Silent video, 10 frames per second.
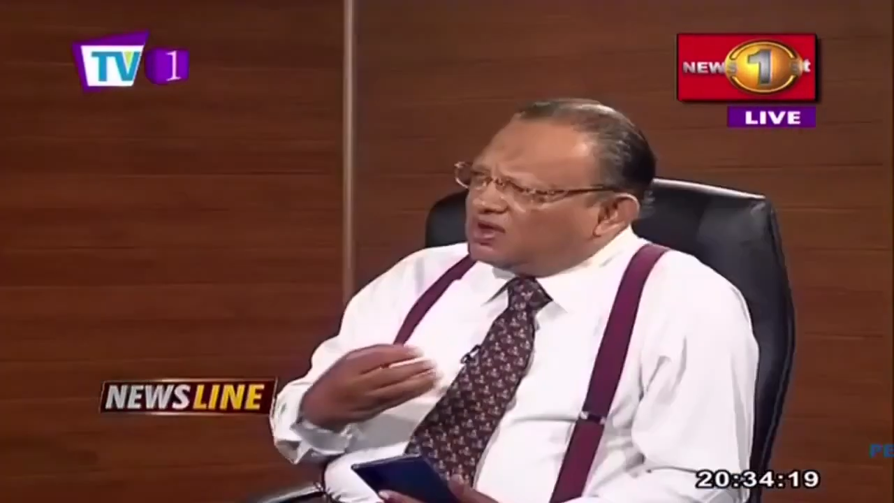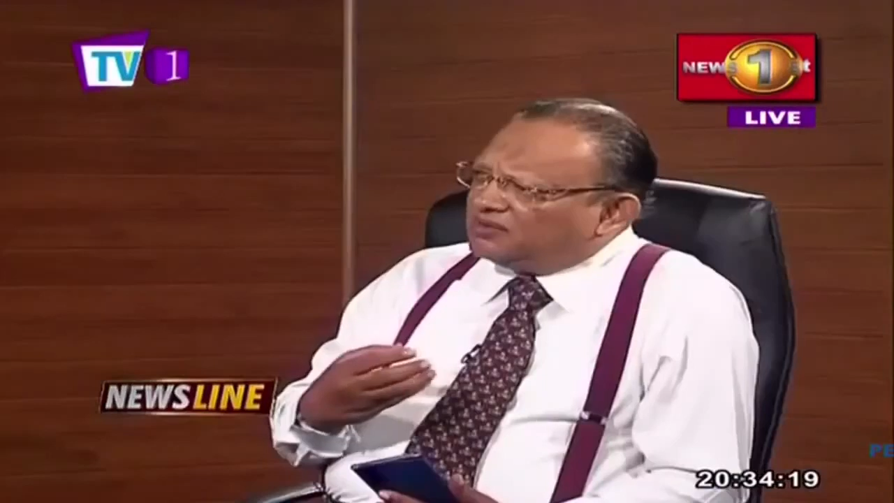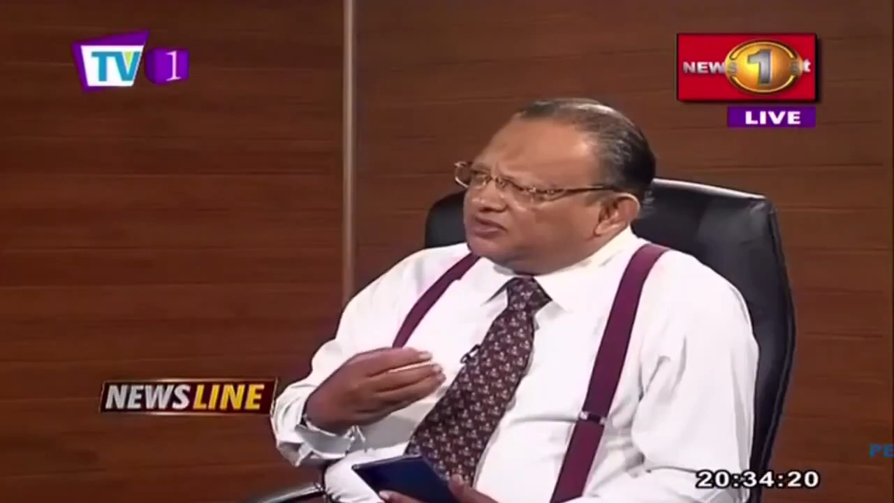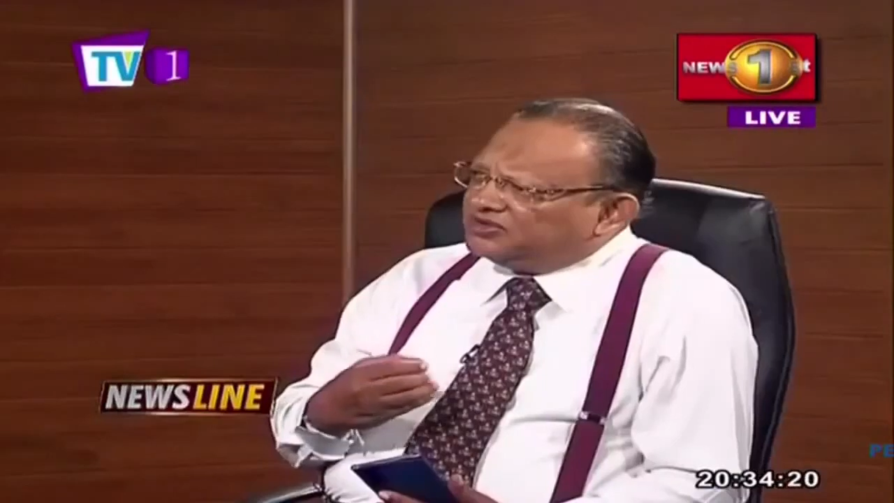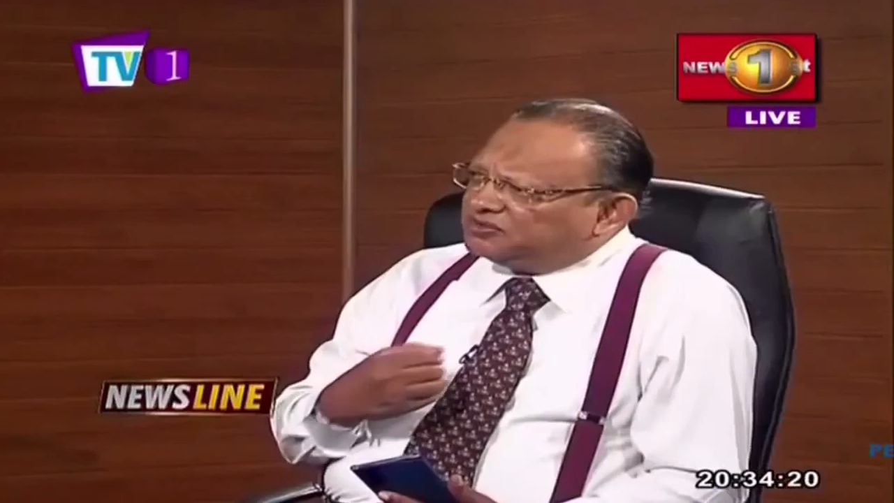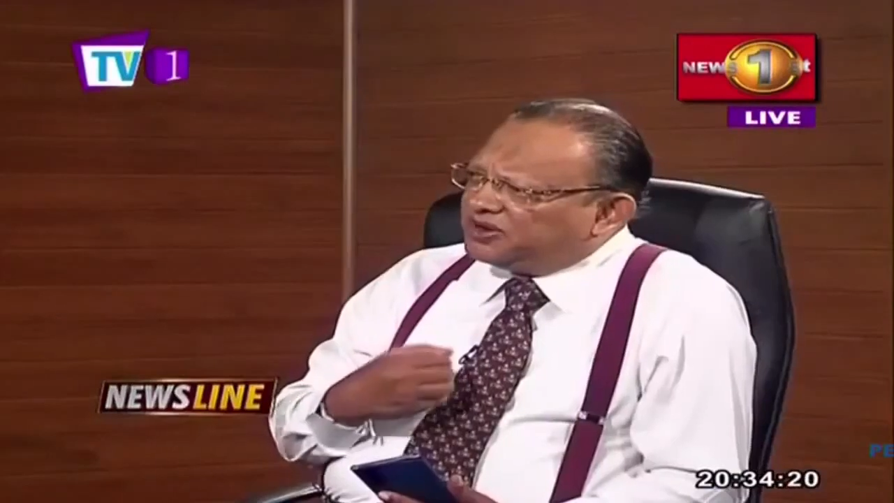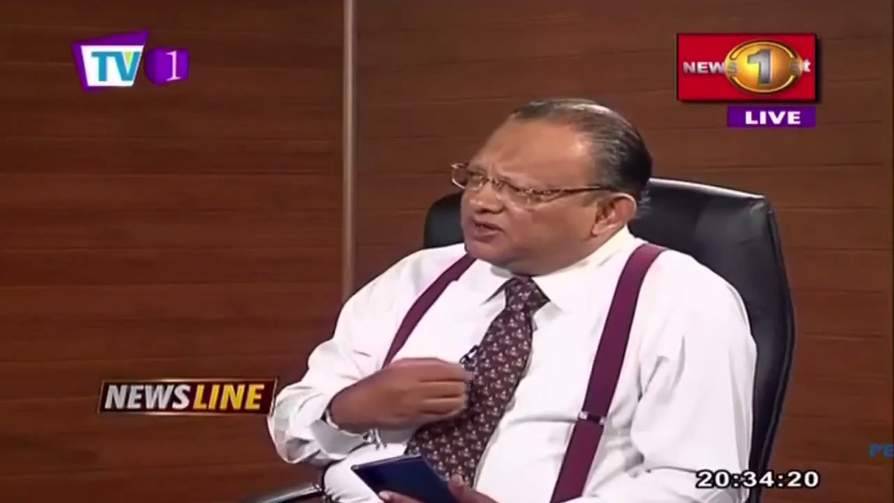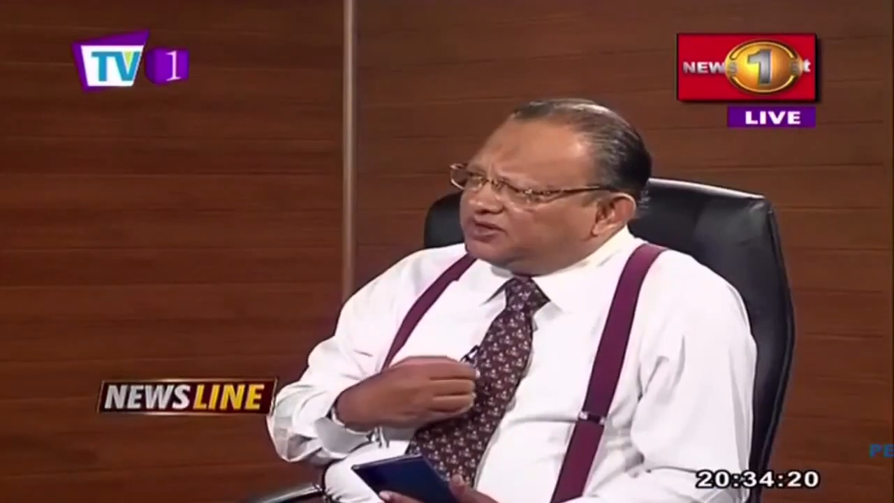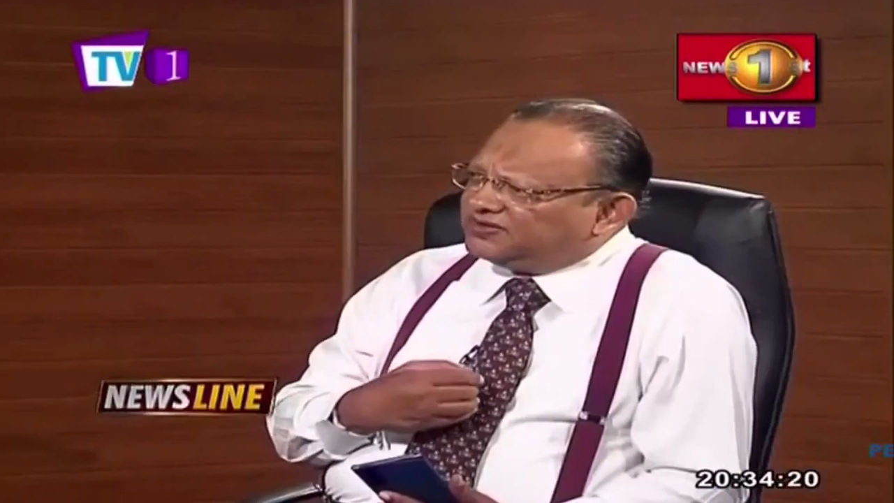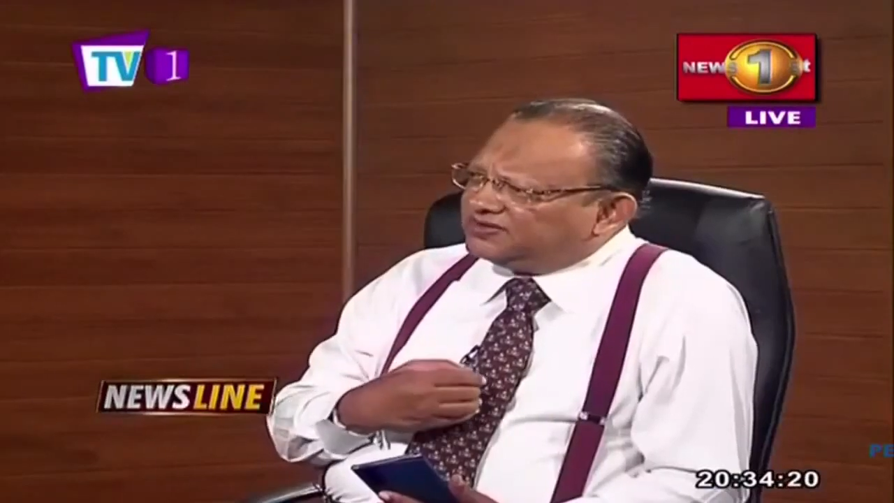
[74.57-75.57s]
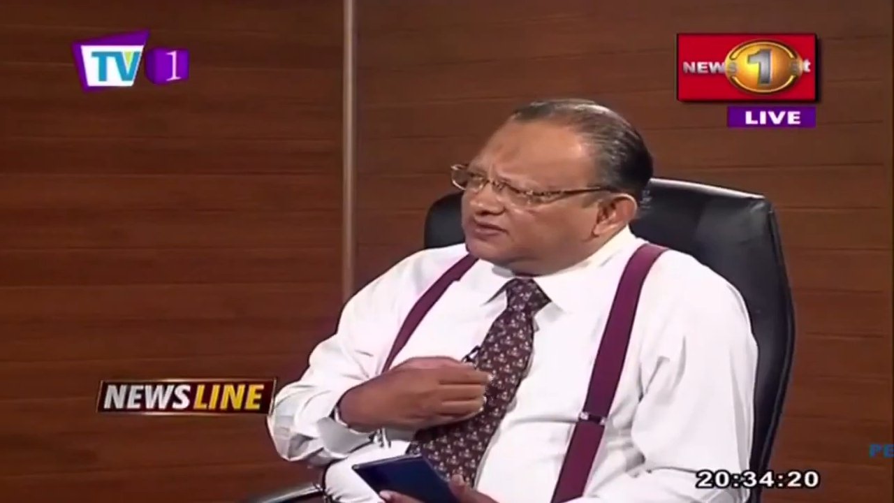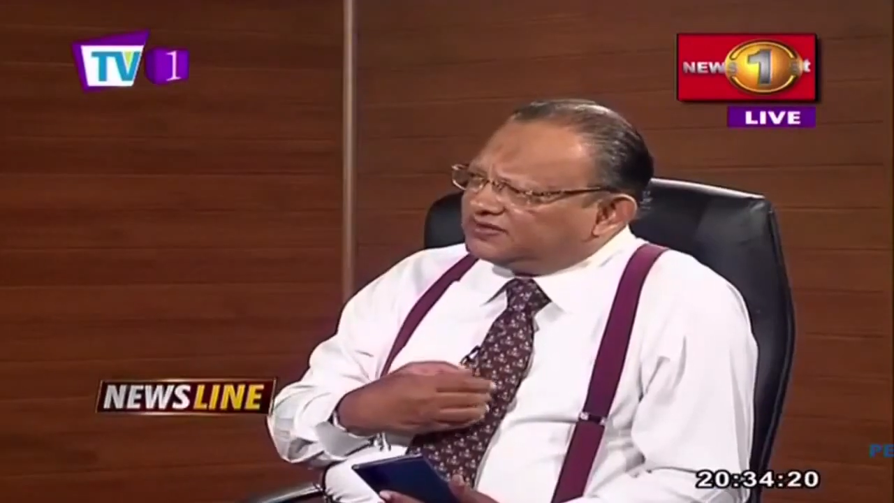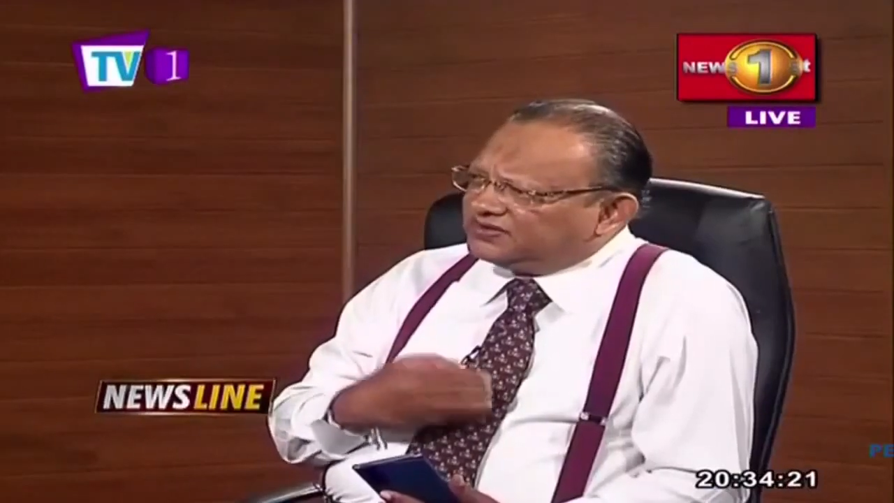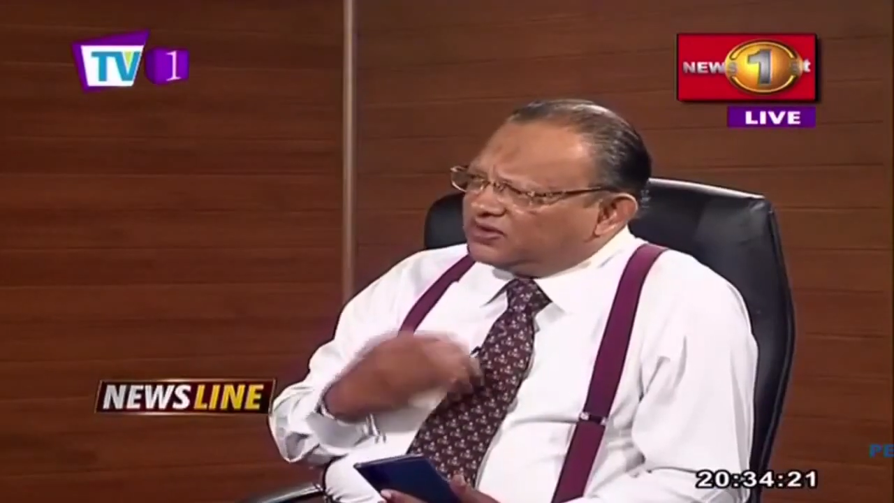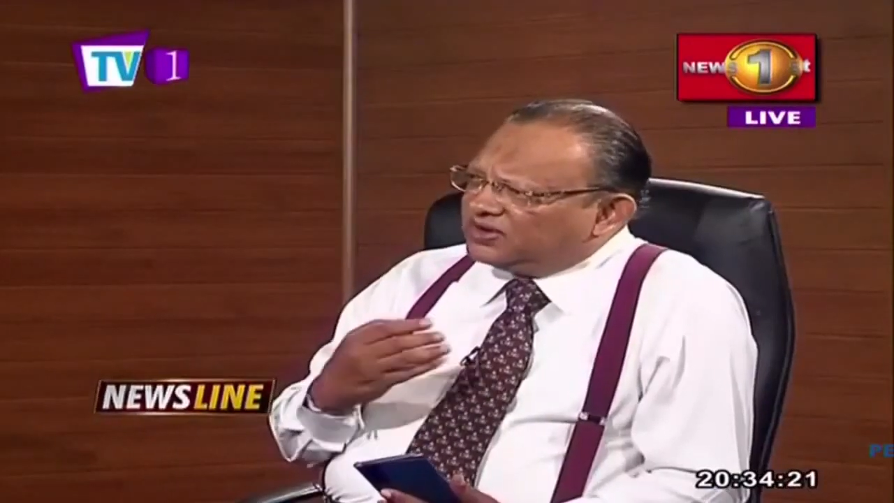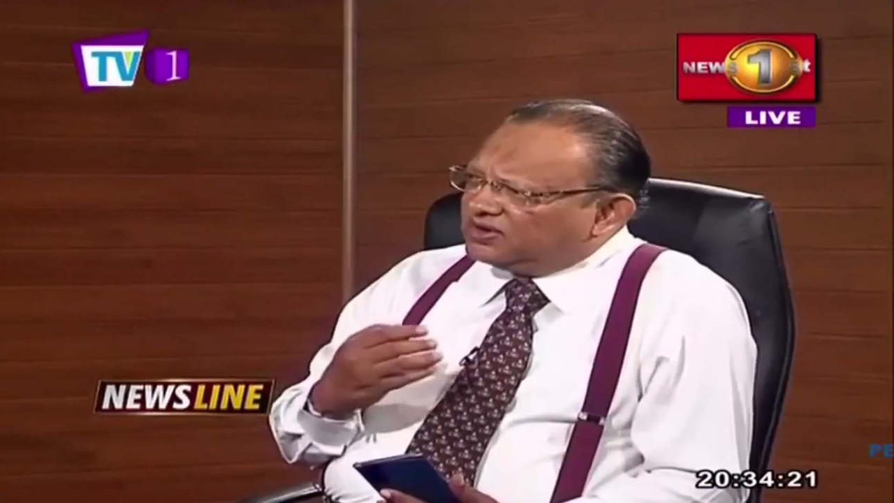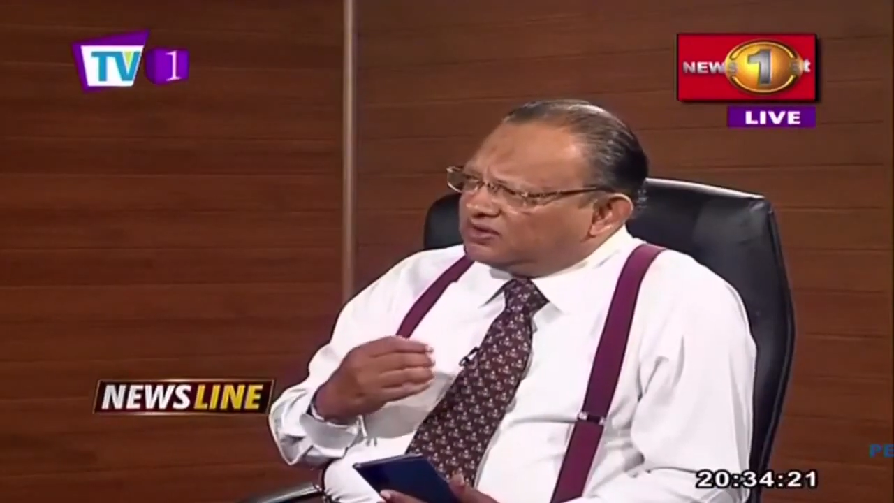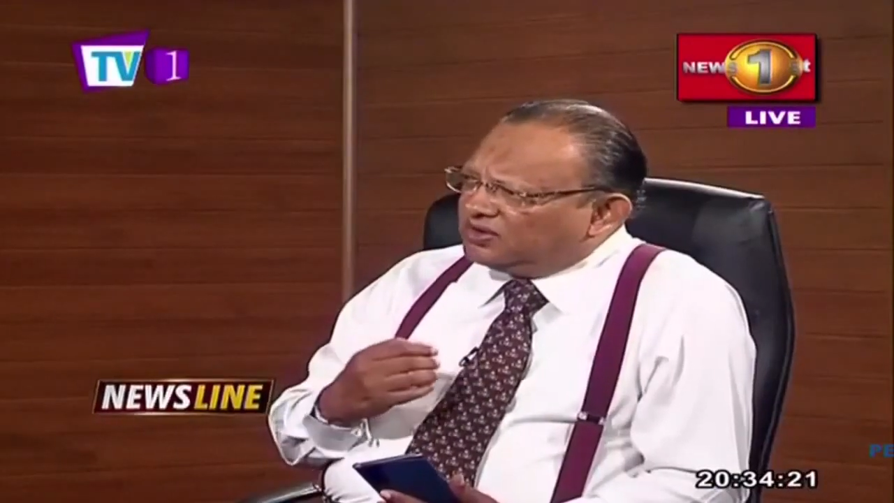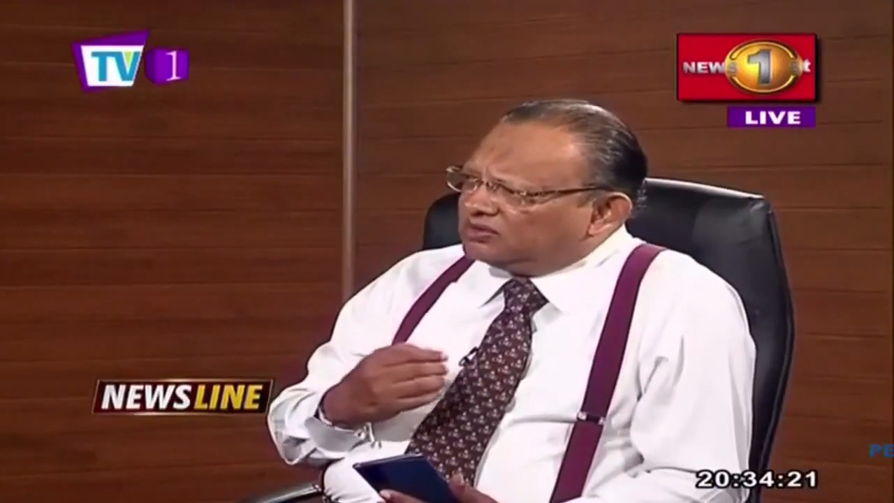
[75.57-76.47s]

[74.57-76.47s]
How come this spread it's going